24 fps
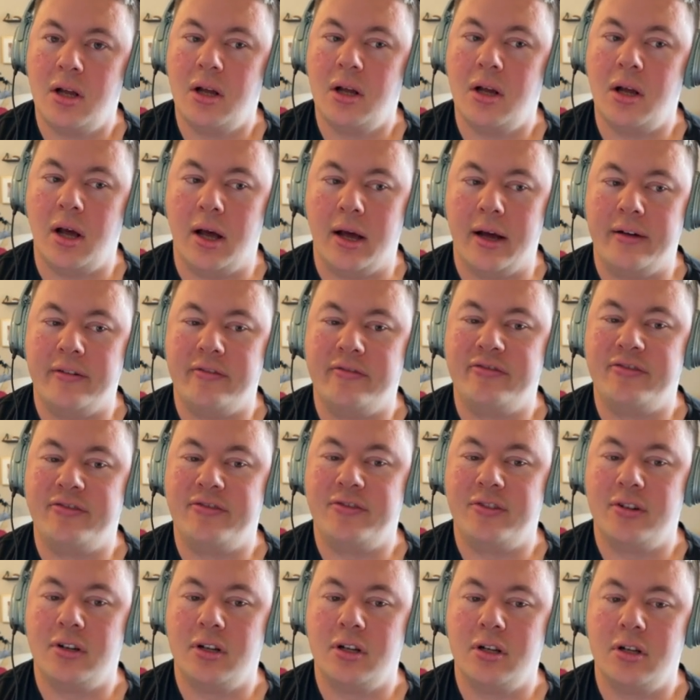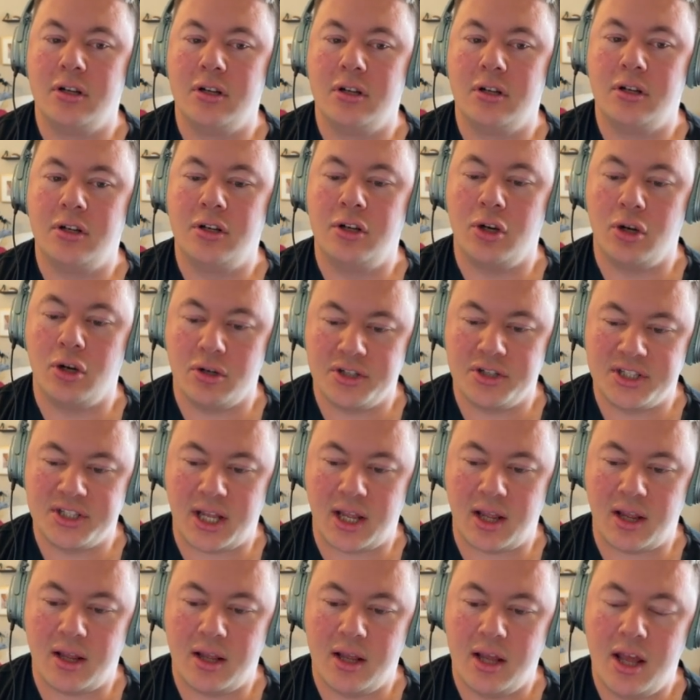of
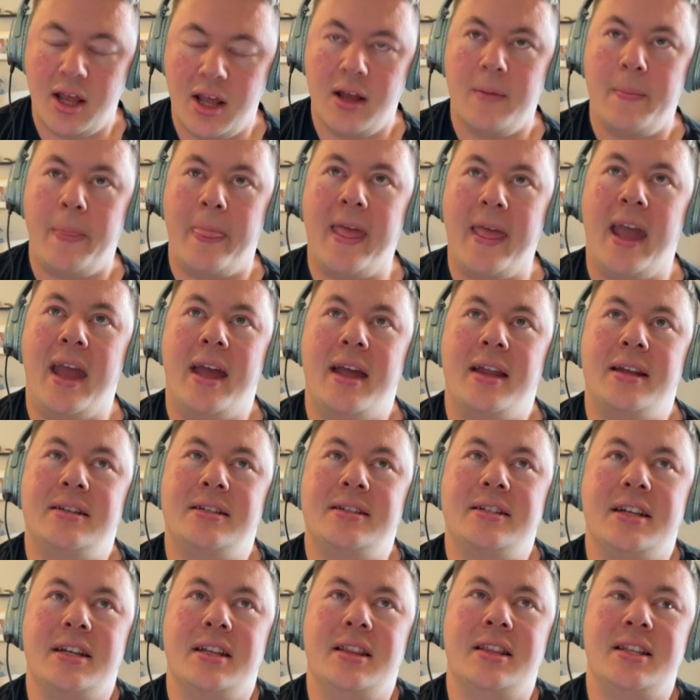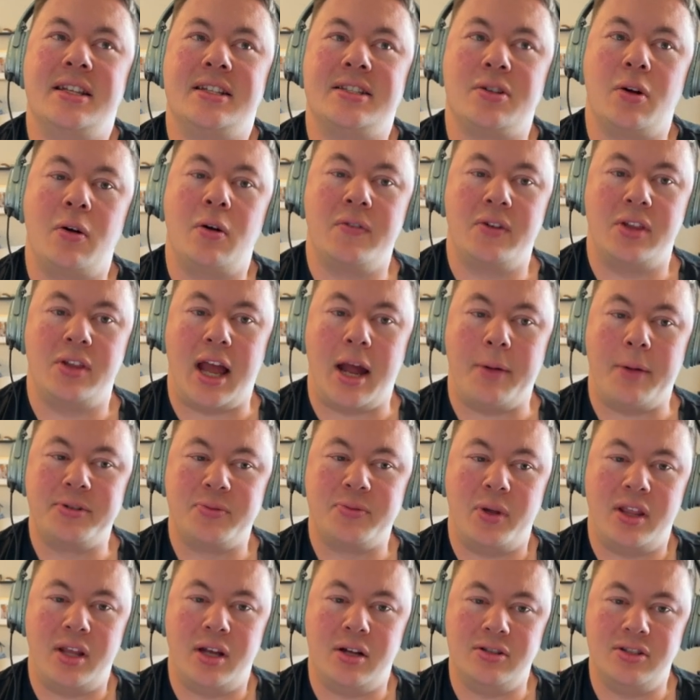nursing. And this overlaps
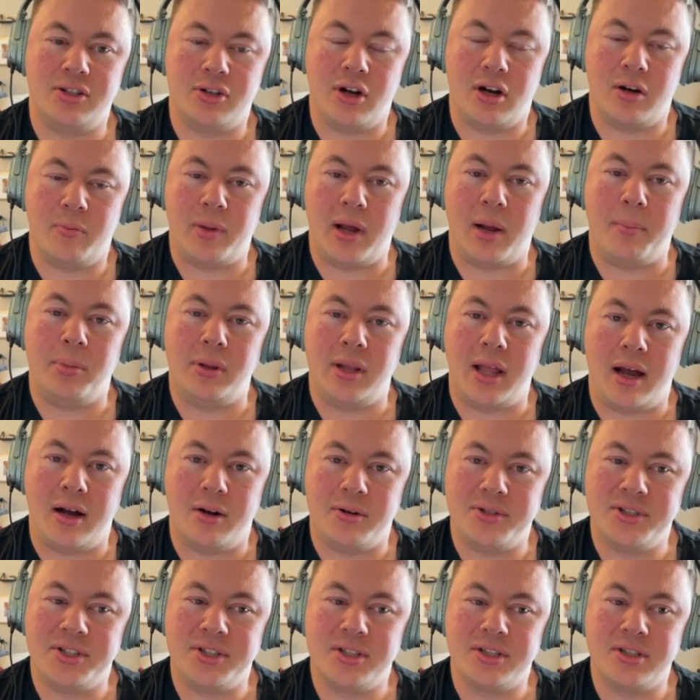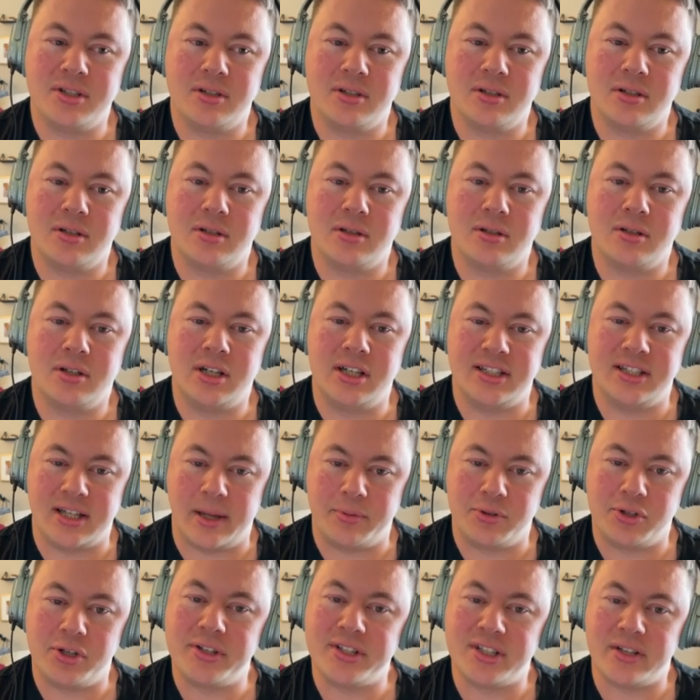with Hildegard Peplau's
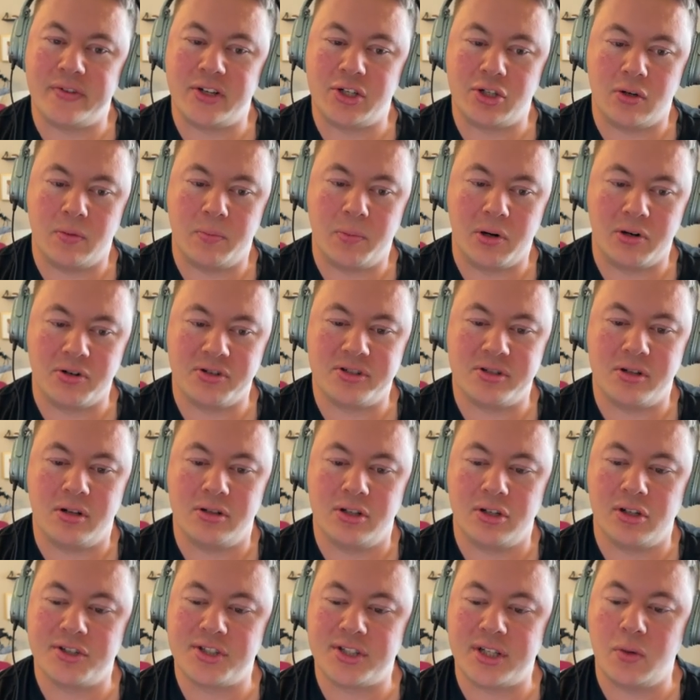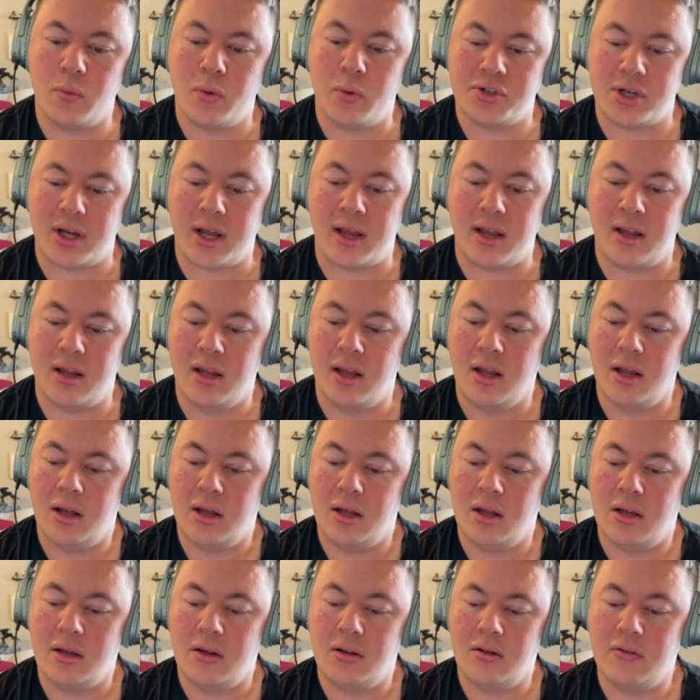conceptions of interpersonal nursing, which I
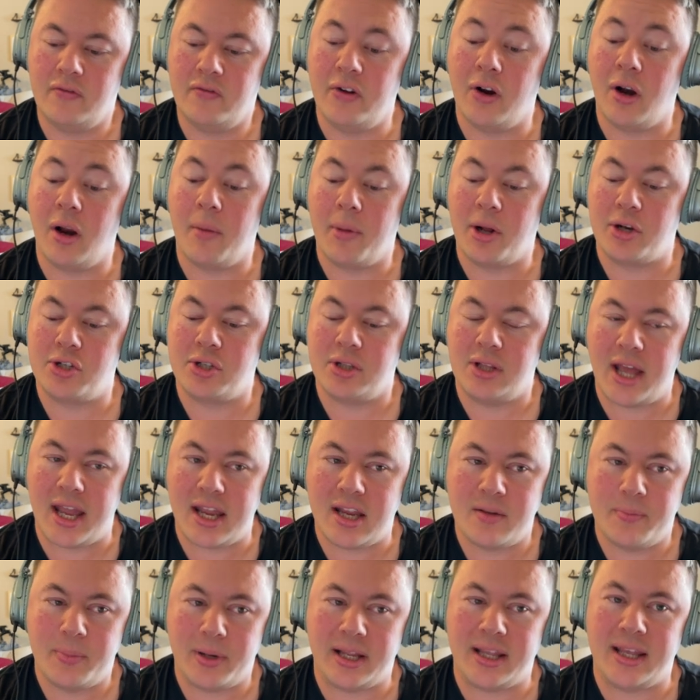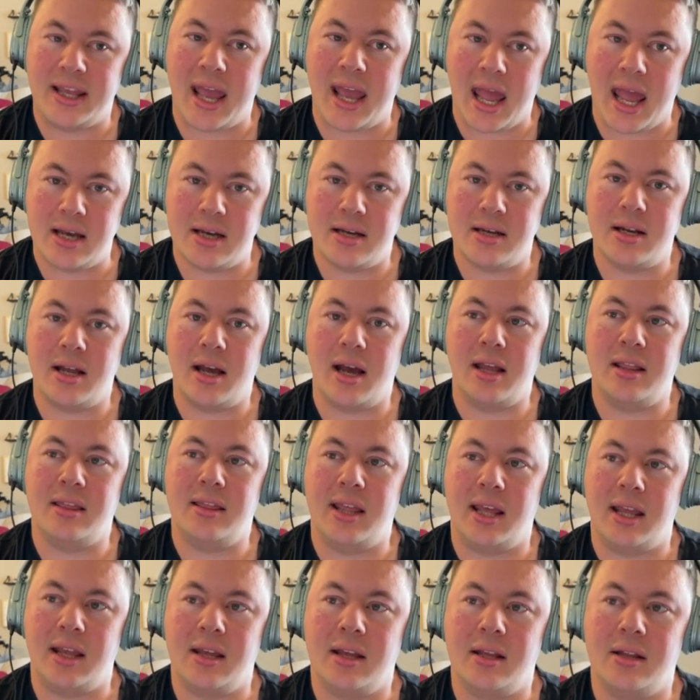very much like. But again, I
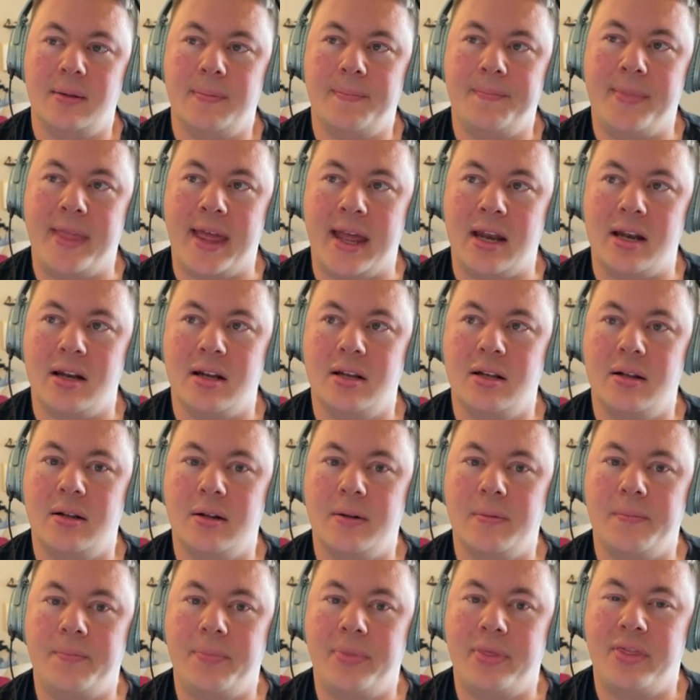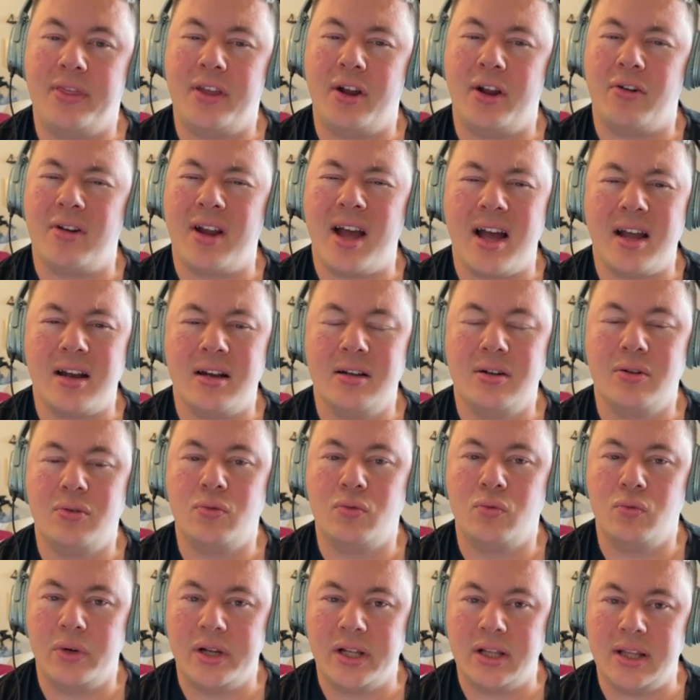think that they're not
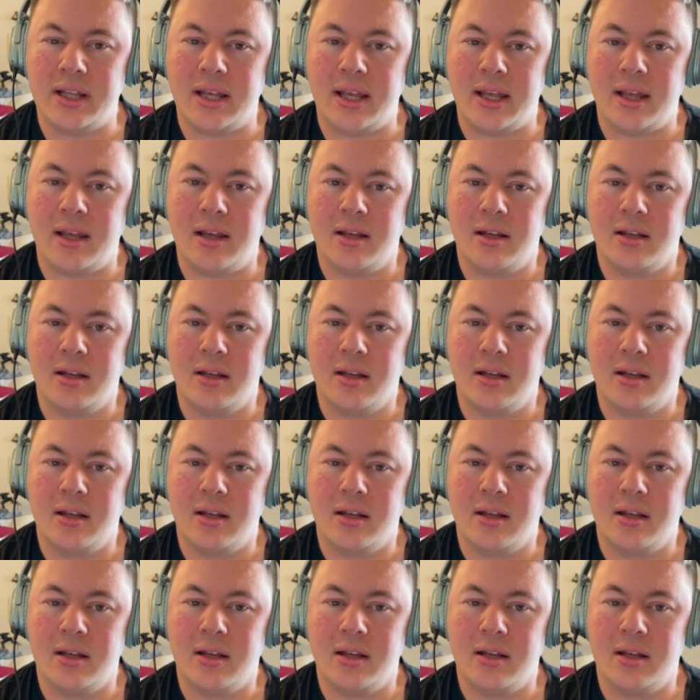really